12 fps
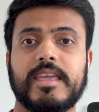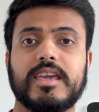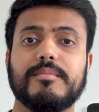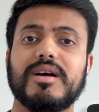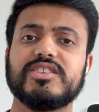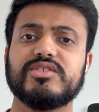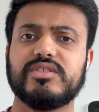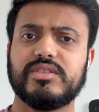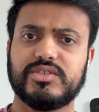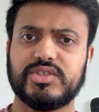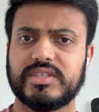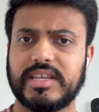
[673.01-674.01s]
imagine they're
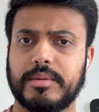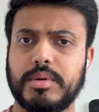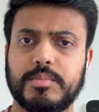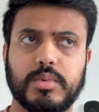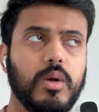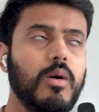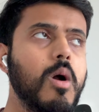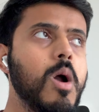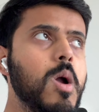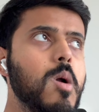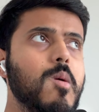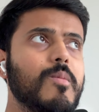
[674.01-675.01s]
just like people.
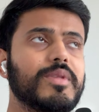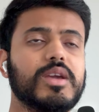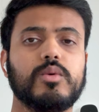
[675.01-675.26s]
They